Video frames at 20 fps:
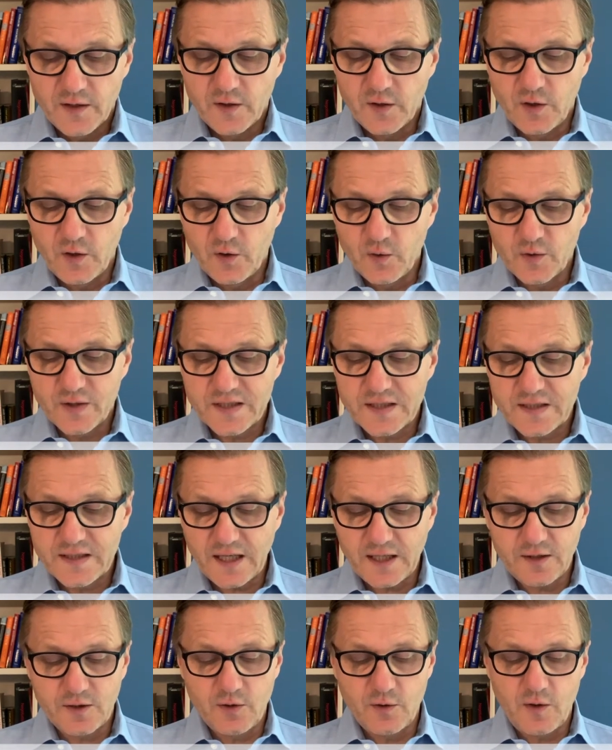you
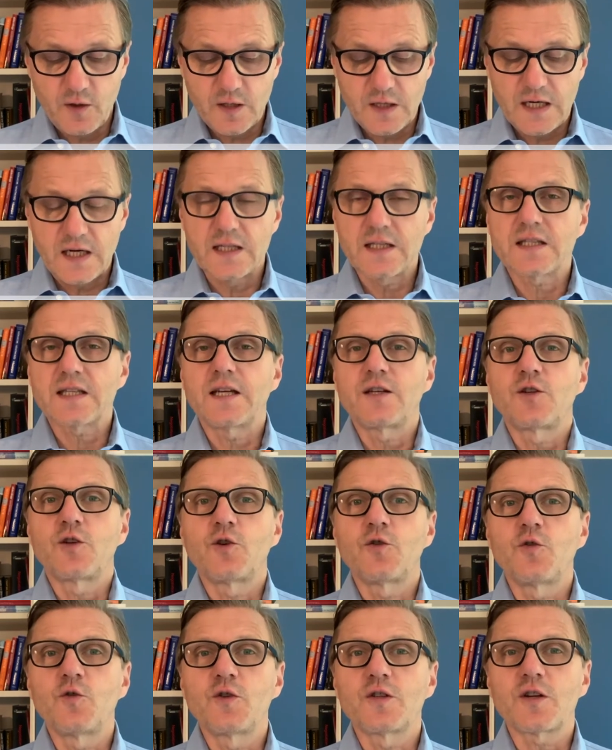stick to your guns and
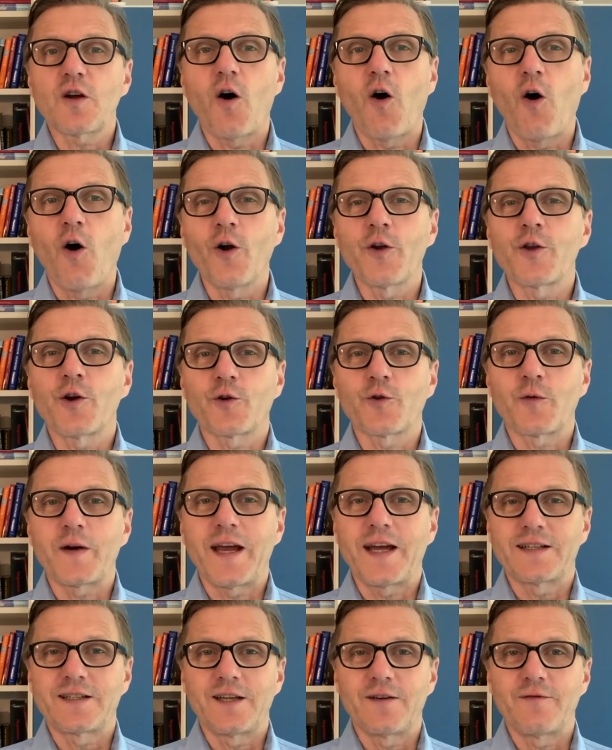you use all your
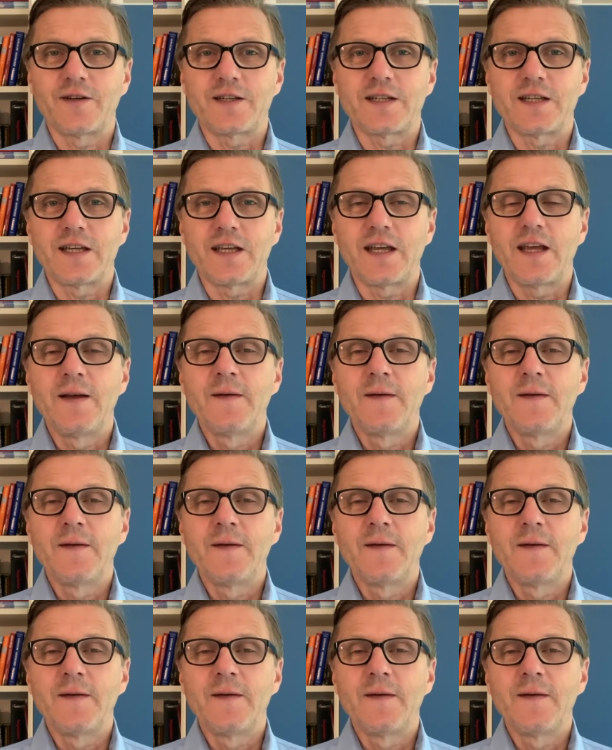creativity